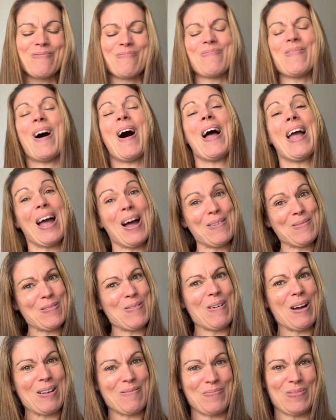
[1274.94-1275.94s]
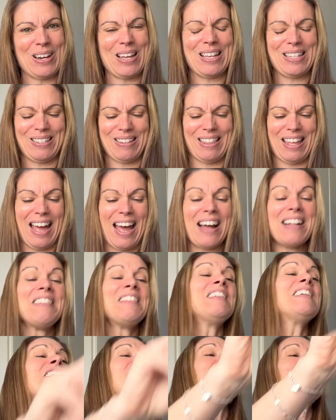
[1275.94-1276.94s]
I am quite pleased with that.
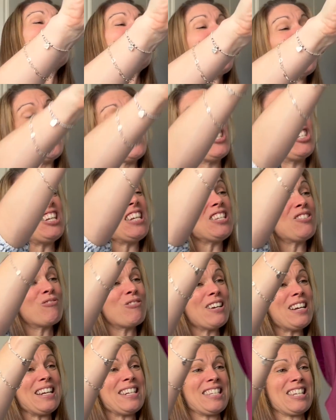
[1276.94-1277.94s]
But yeah, she's really